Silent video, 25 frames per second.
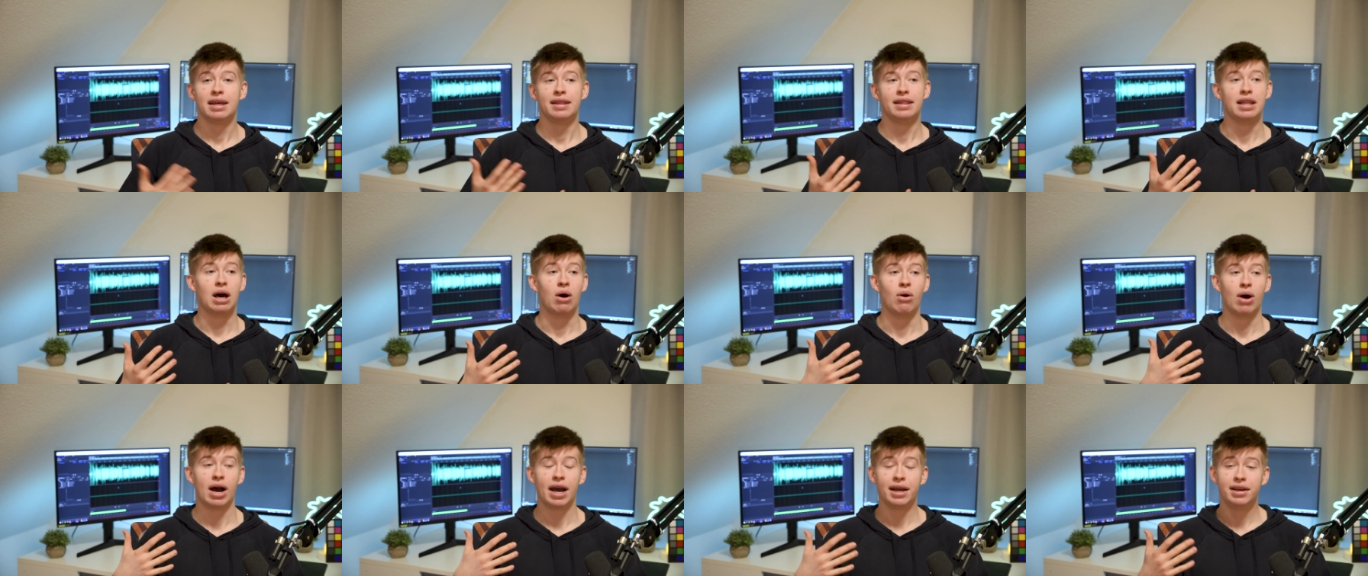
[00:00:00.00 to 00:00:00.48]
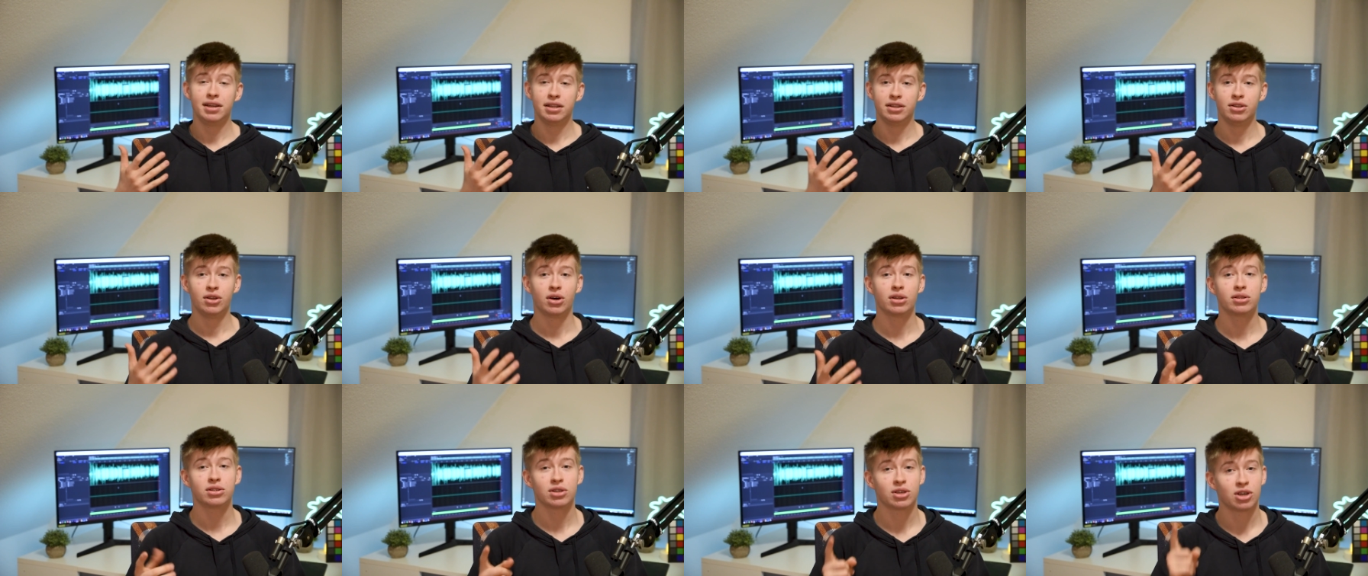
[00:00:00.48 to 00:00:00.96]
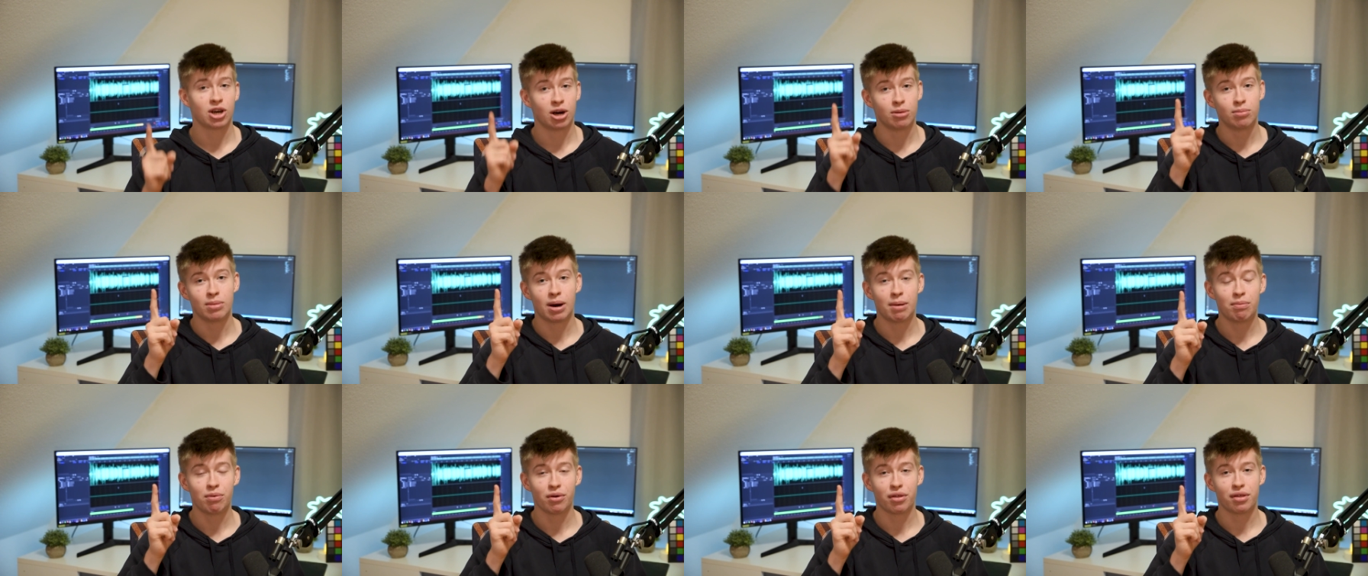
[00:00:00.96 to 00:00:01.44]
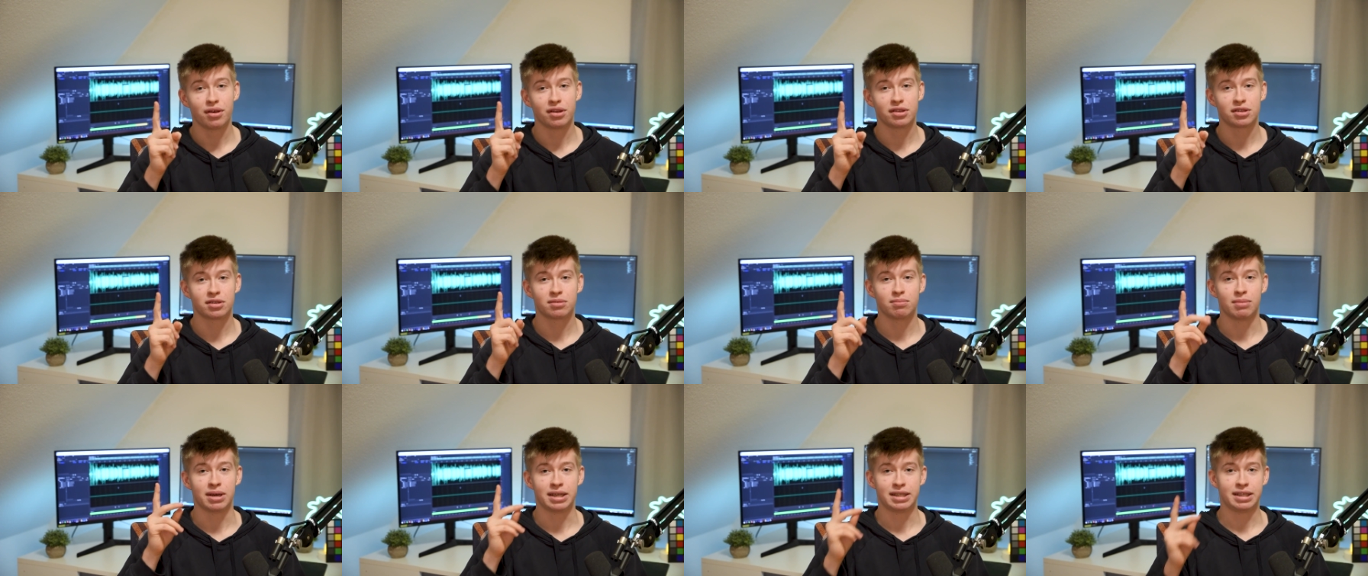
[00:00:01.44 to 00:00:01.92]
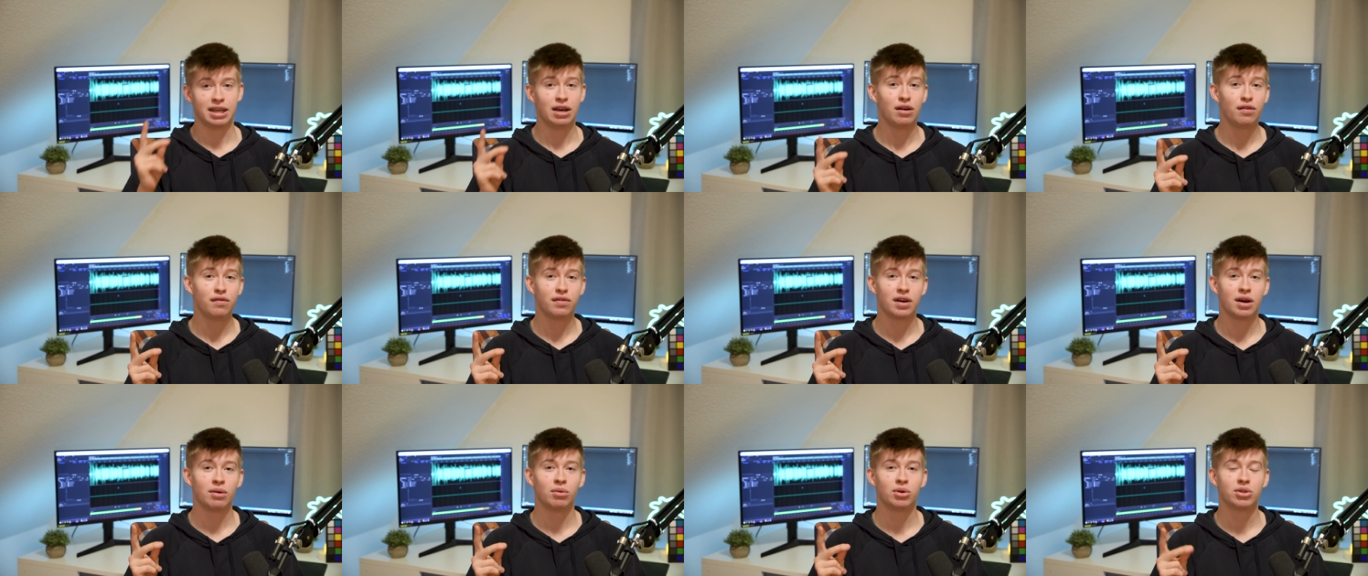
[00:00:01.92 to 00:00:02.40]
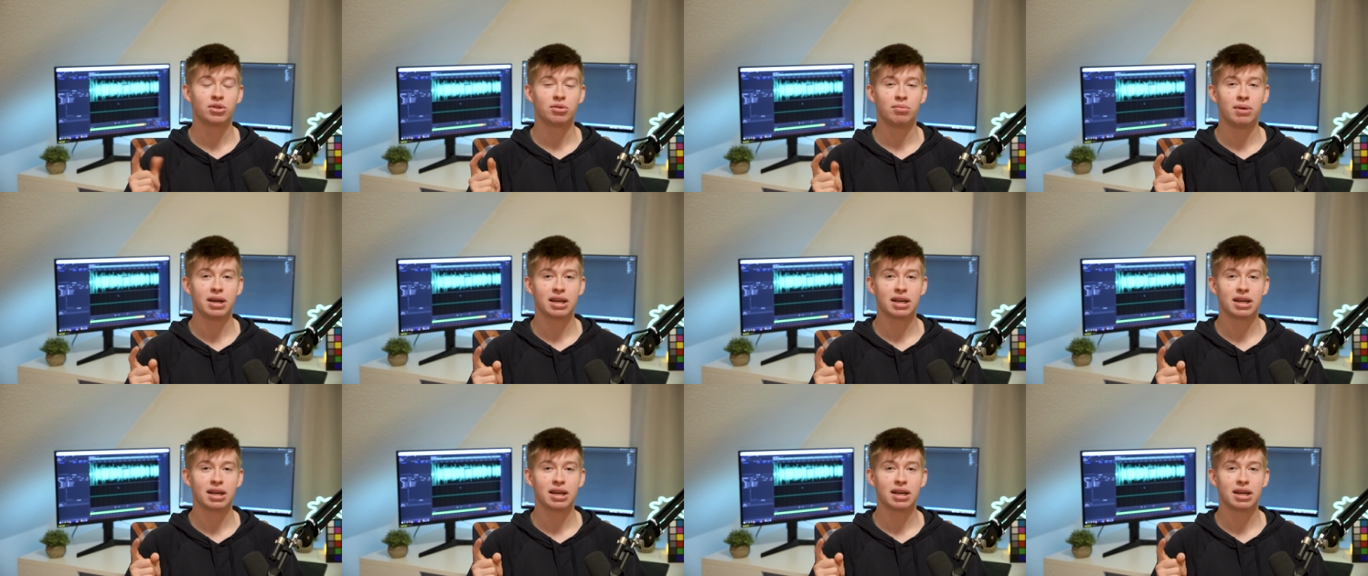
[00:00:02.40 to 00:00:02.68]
Now, I did not come up with this myself. I want to